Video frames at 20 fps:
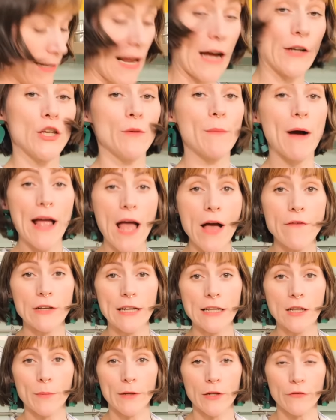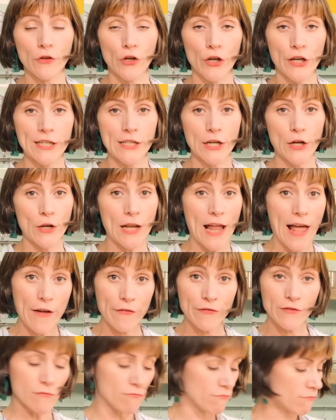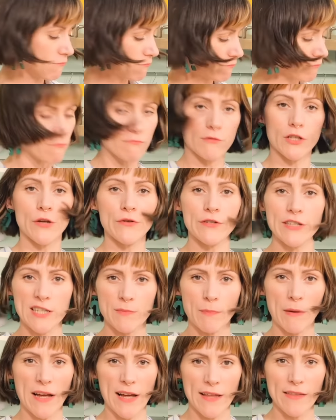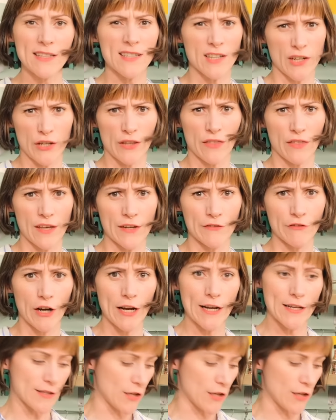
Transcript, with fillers: Now you might have a little bit of cookie dough left. Don't despair, that's a good thing, right?